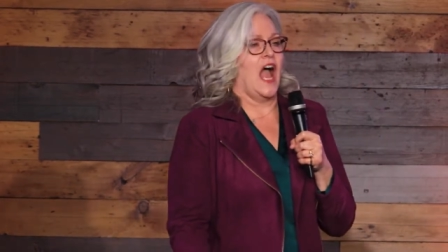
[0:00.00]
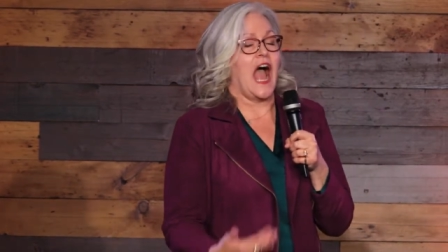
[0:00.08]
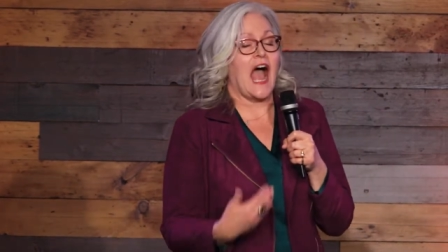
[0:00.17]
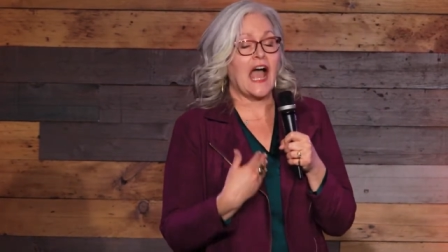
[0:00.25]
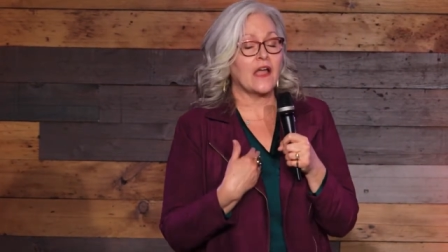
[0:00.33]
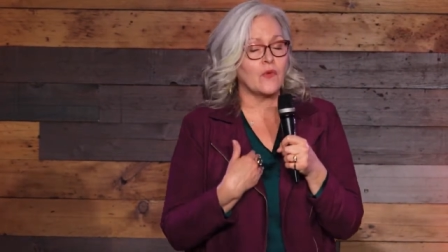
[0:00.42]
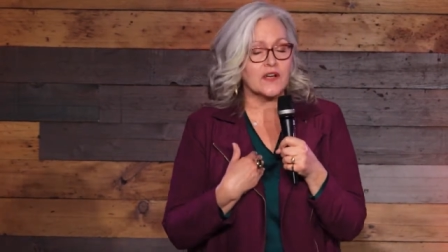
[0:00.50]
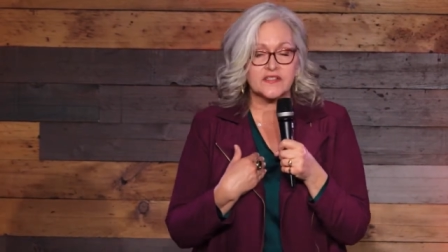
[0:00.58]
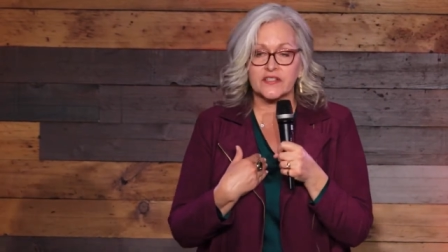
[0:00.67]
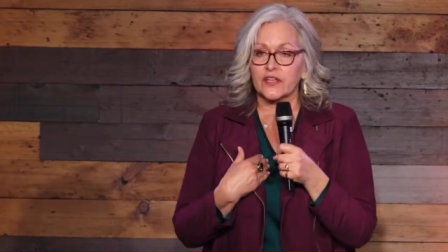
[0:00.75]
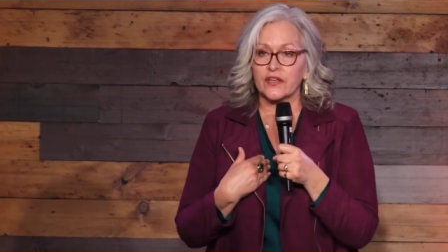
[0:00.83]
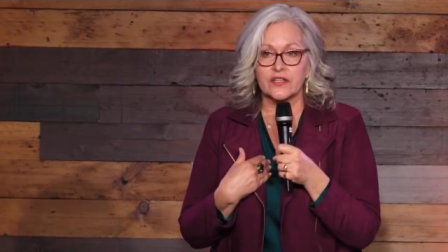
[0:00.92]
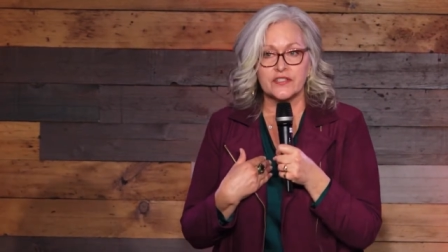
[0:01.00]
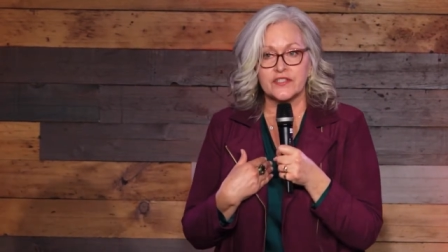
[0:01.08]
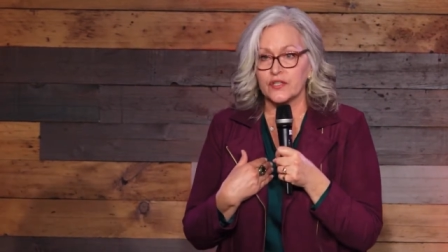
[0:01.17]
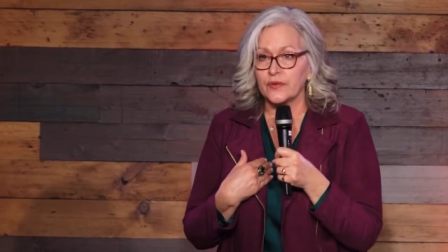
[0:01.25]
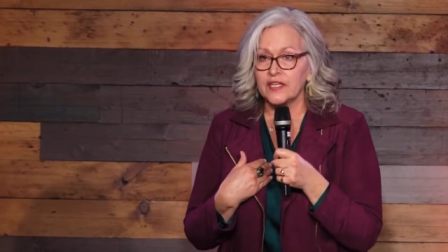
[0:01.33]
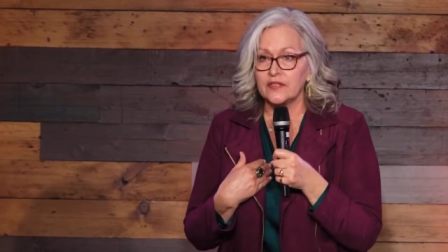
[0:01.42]
I wasn't going to
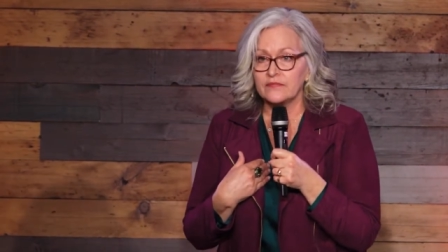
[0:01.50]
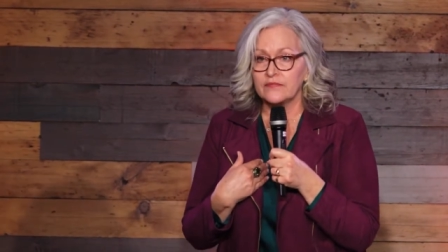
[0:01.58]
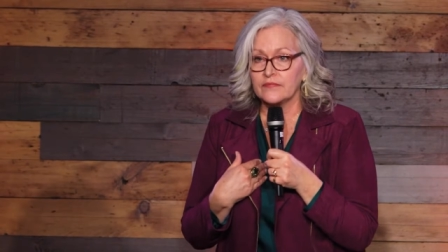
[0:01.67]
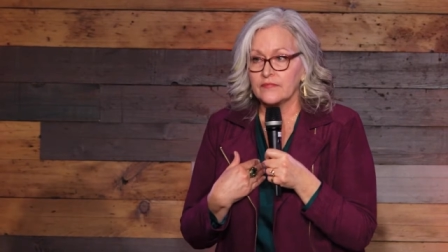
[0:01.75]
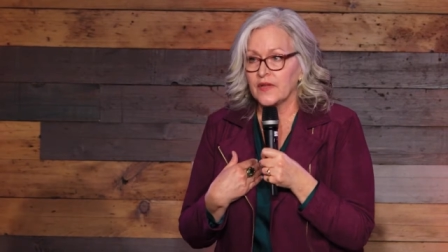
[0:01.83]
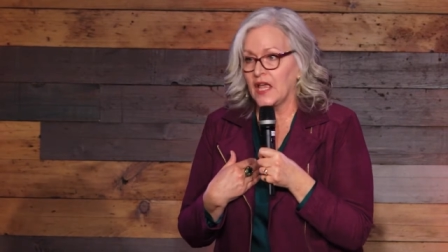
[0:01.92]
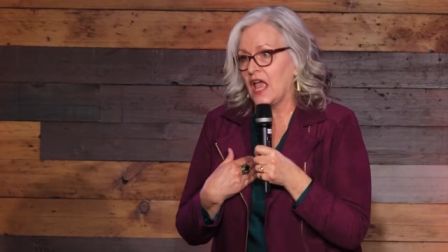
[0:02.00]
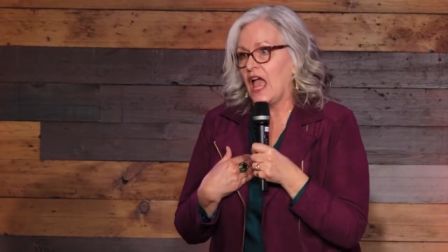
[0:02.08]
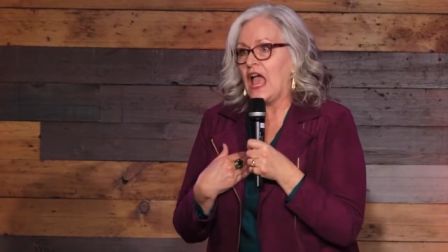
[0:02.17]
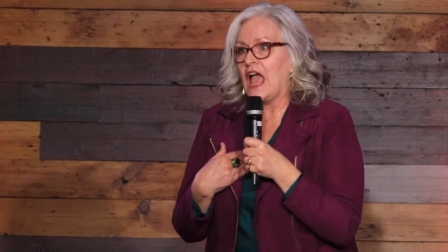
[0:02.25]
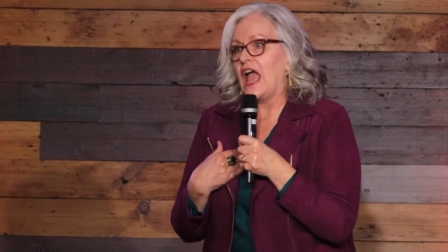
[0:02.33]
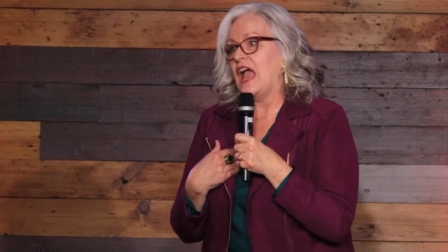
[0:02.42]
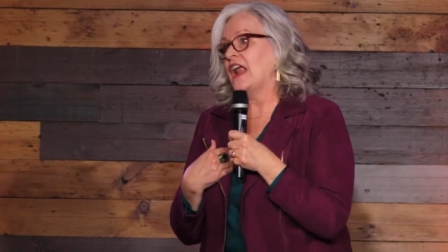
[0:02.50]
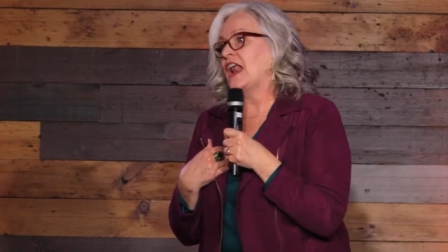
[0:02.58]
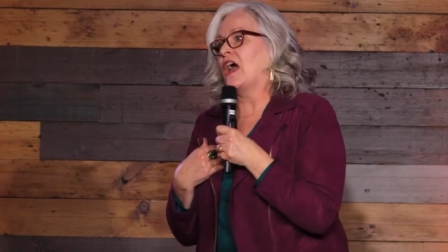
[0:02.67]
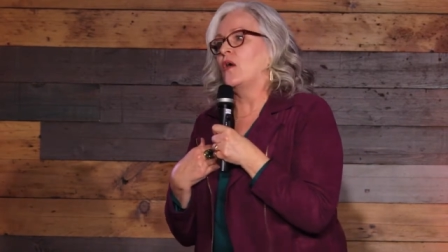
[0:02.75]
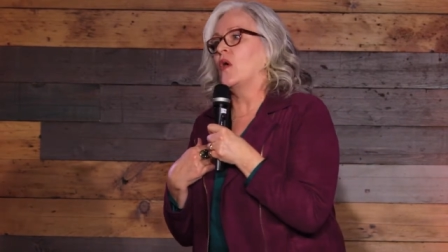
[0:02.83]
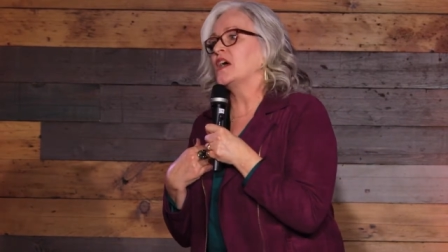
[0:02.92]
do it, and
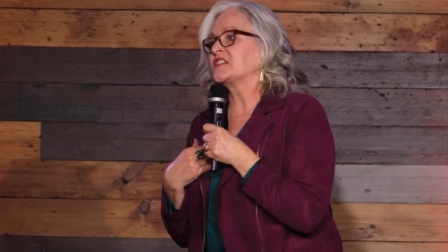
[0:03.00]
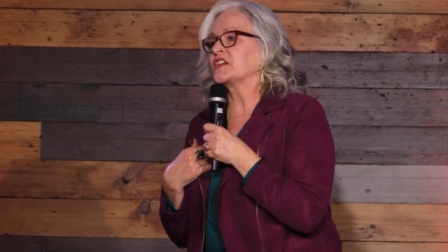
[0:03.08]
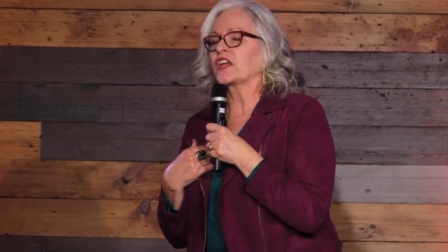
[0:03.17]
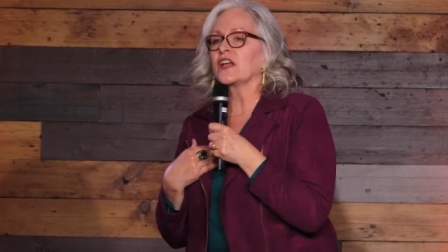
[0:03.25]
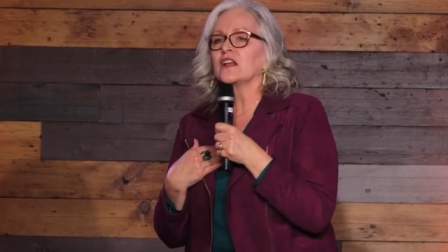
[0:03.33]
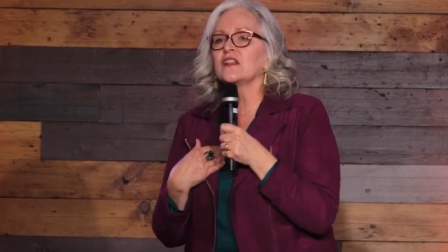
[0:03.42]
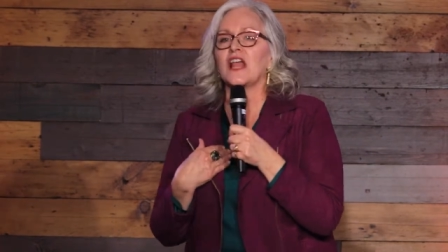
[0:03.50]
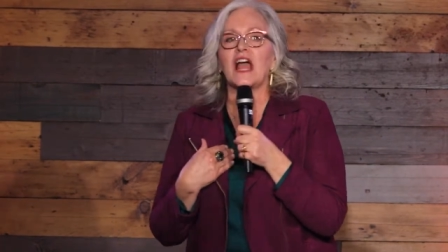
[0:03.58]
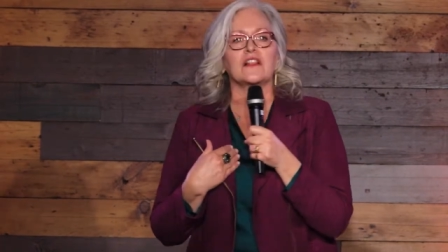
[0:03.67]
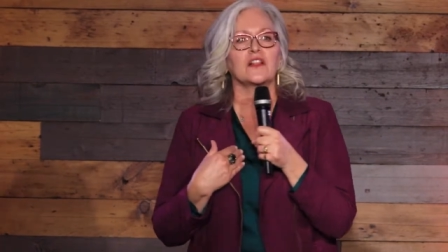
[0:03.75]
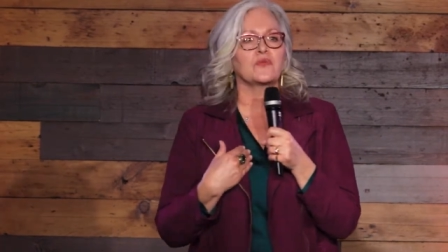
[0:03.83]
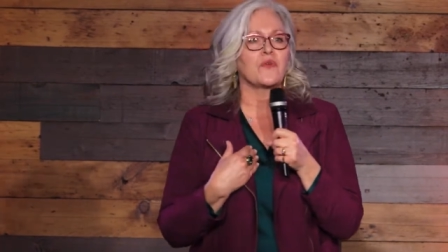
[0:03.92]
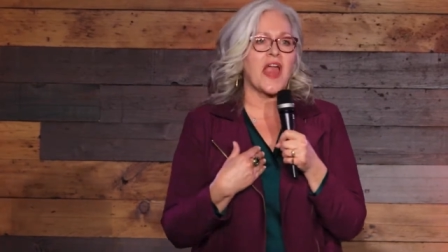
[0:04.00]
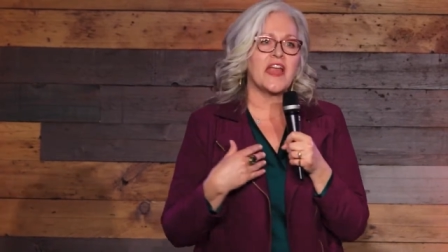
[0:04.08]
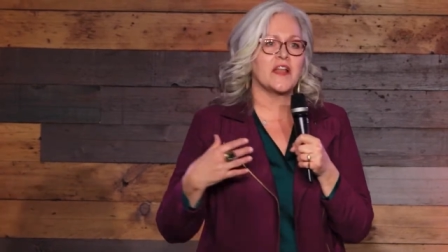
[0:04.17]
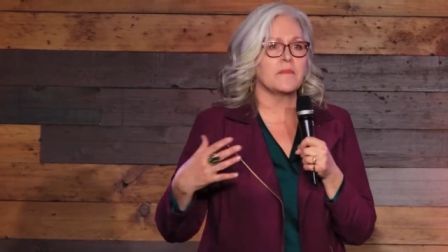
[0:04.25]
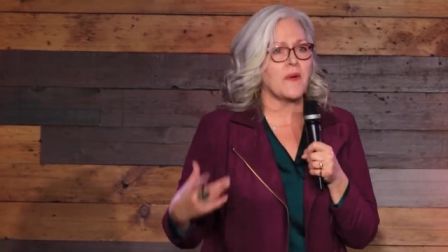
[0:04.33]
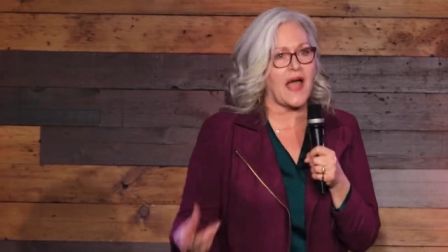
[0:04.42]
I wasn't going to let Lorena
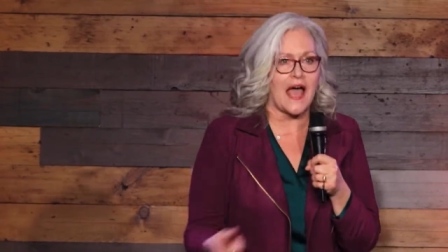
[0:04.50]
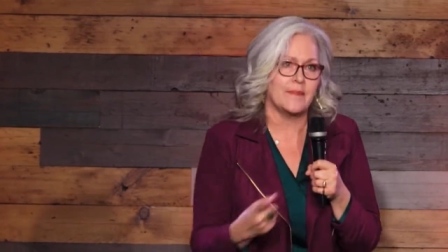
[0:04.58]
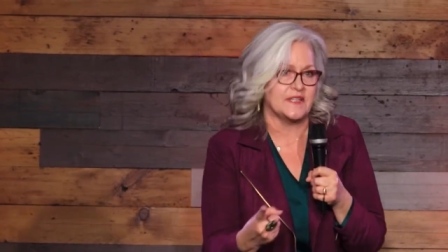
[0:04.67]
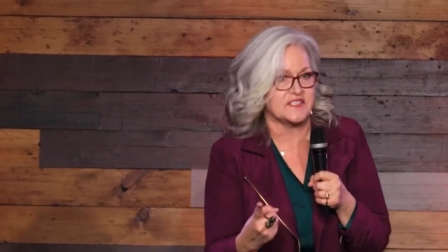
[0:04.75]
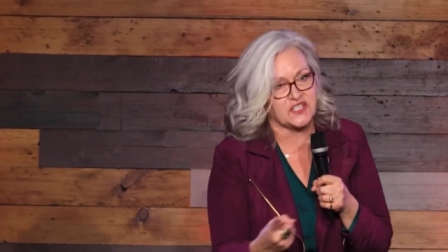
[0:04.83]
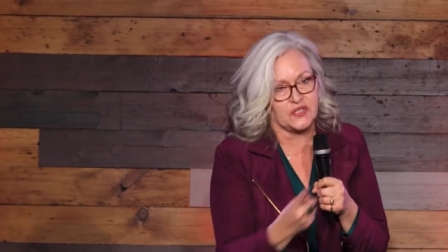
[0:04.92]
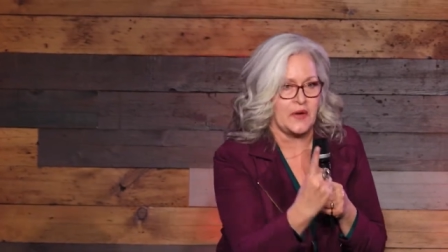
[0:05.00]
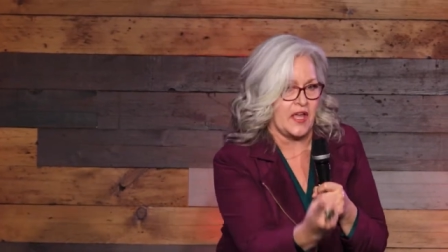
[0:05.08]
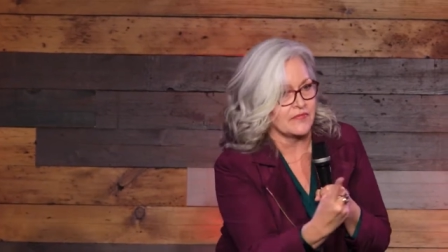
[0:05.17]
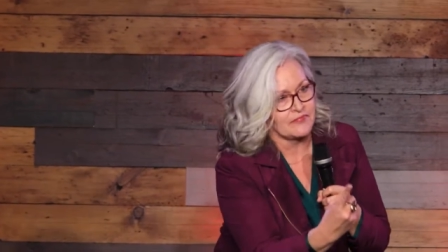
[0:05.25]
Bobbitt do it.